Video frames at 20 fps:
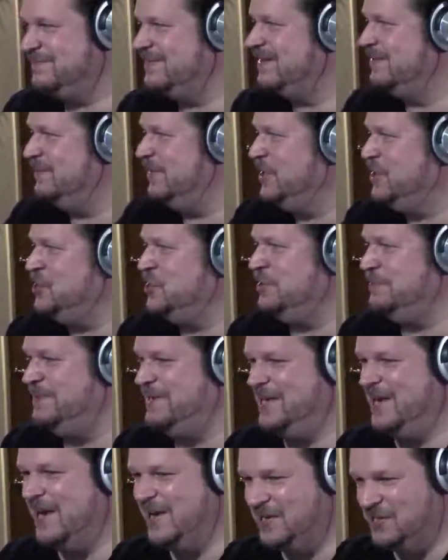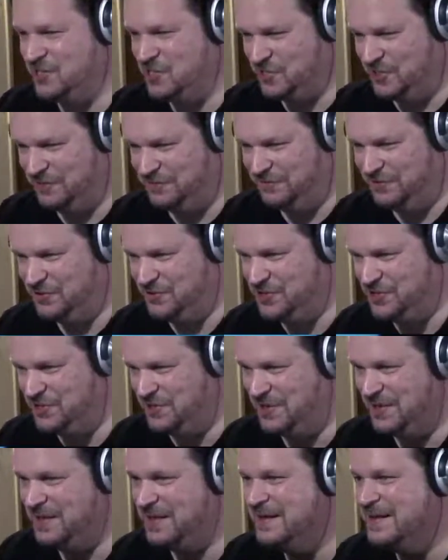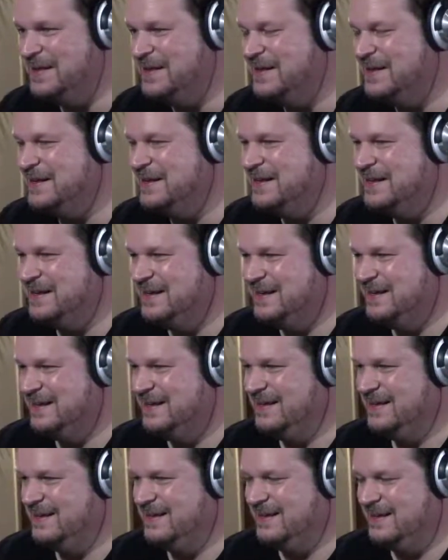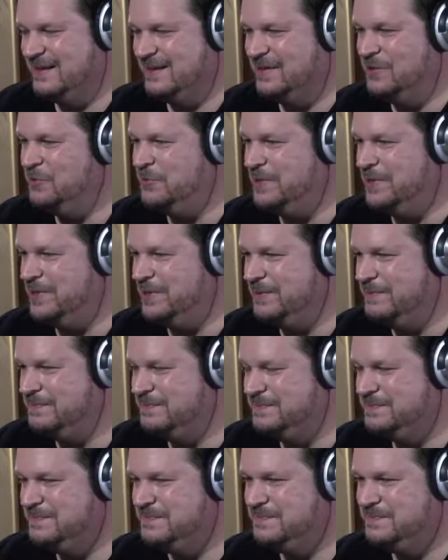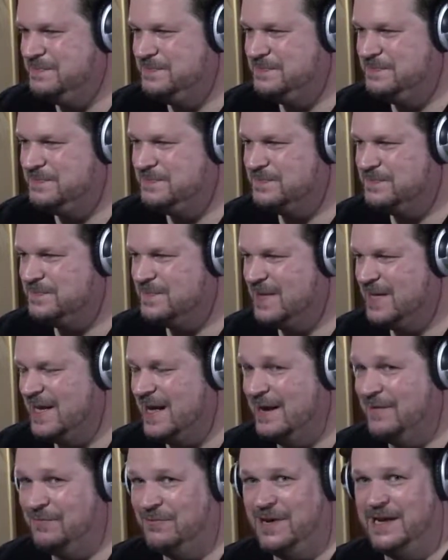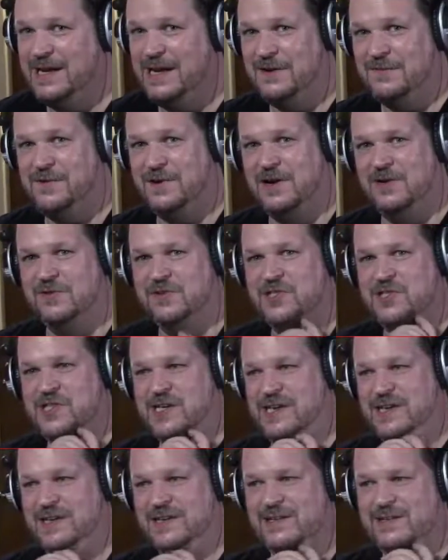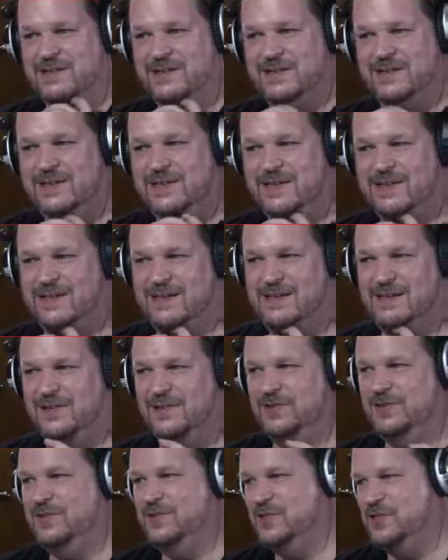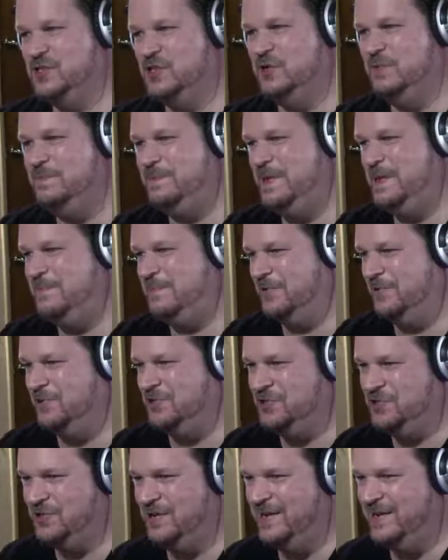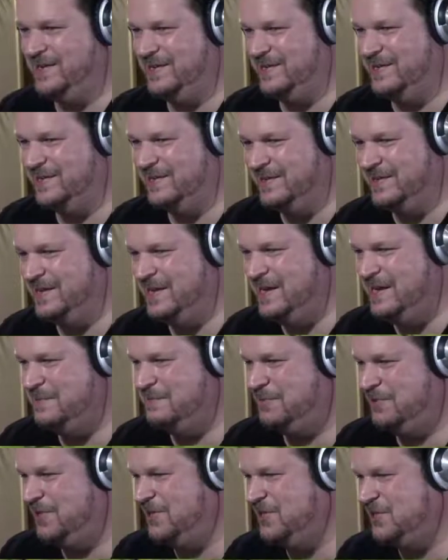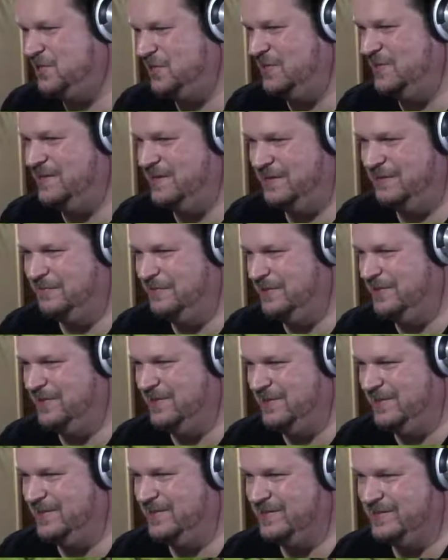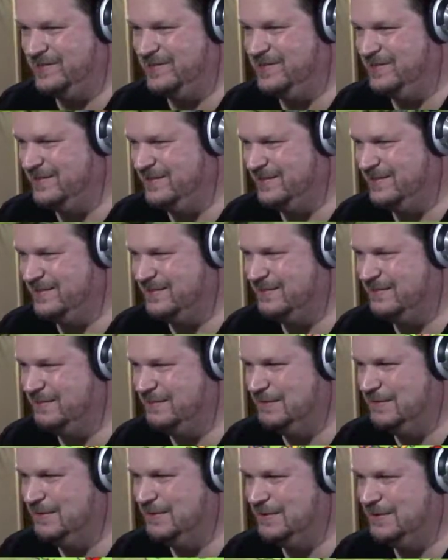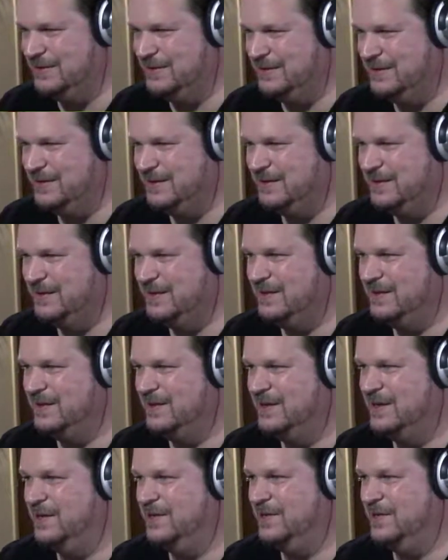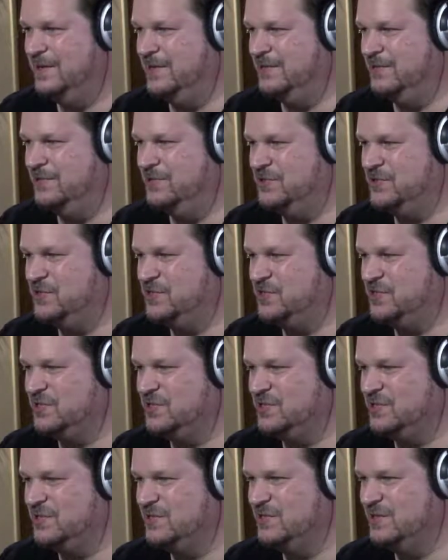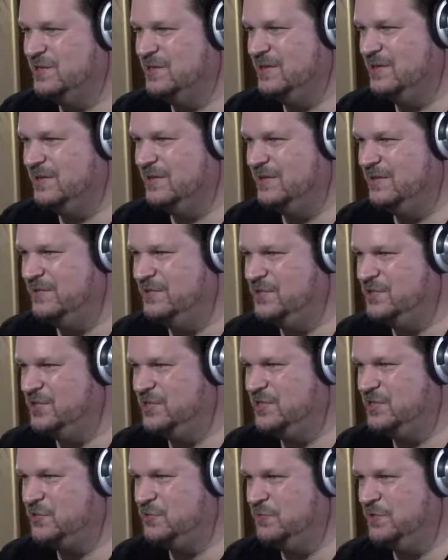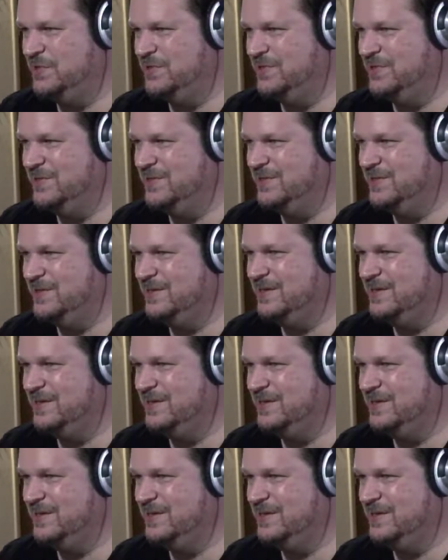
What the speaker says: My GPA suffers. Oh well. And right after I was saying, you know, some people try to get an A+ on everything, and ugh. Oh yeah, there's this one.